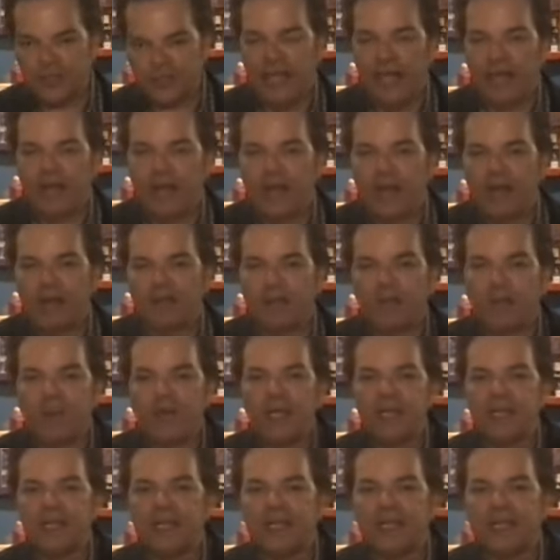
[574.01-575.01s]
And everybody
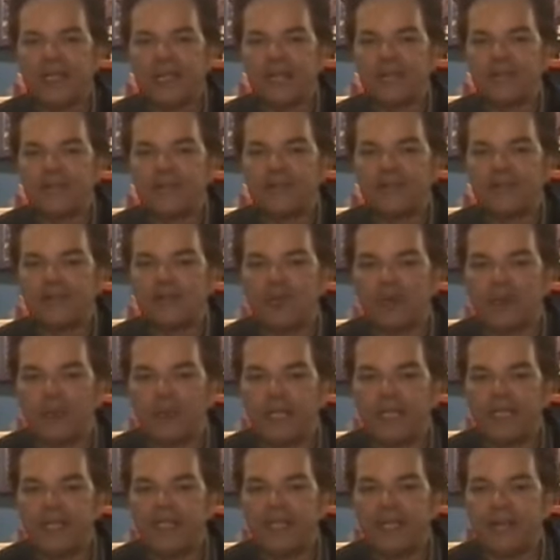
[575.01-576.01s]
that gets this will
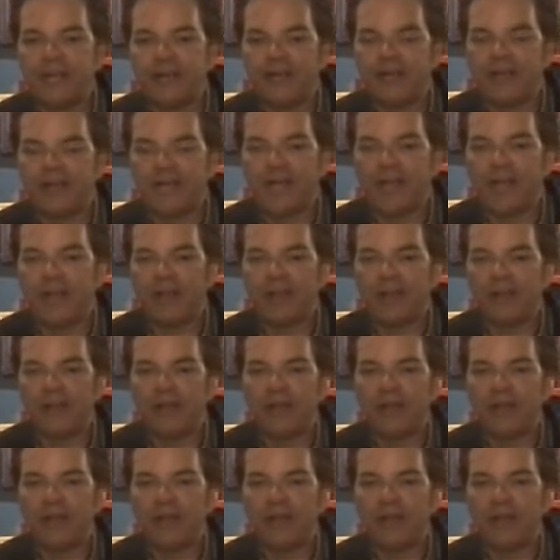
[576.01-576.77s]
be in there together.